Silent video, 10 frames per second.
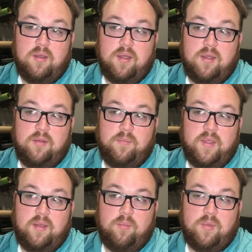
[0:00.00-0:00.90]
Um,
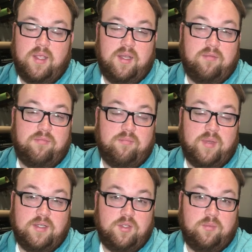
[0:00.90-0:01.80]
and if
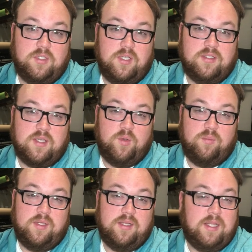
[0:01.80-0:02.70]
by two machines, I would
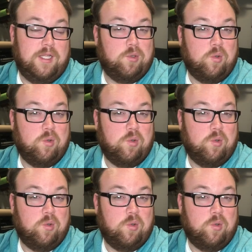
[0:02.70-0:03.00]
be like